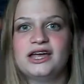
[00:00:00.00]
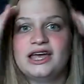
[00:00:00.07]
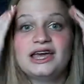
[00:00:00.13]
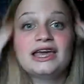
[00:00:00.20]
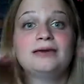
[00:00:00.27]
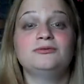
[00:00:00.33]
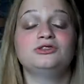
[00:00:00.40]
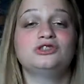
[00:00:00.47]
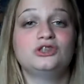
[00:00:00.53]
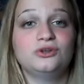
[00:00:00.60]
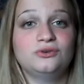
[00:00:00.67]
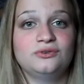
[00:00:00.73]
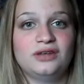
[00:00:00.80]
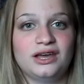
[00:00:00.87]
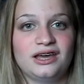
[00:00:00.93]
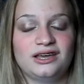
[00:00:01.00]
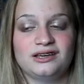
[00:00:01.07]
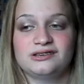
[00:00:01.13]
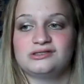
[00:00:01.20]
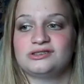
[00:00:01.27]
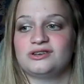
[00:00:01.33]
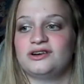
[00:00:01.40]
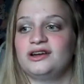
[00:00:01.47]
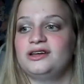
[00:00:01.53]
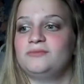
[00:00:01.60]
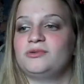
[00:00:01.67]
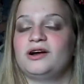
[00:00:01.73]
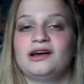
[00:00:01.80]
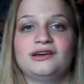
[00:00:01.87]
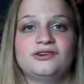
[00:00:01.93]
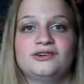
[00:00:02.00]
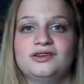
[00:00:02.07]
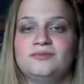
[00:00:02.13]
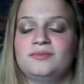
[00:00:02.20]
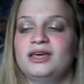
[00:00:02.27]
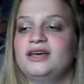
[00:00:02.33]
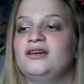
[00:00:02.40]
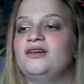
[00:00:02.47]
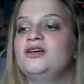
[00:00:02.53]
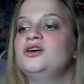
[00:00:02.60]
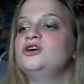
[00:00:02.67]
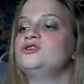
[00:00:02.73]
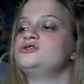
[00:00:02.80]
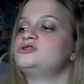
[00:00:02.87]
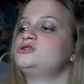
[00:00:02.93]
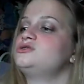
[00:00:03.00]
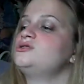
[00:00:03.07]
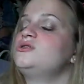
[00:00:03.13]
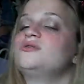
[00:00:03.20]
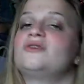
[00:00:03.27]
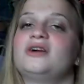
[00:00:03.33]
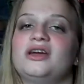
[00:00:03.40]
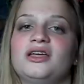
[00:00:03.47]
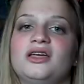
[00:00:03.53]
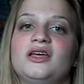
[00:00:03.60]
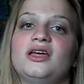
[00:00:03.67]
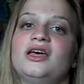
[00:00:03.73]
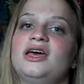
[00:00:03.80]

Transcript: It came in two days, all right? Priority mail, so great.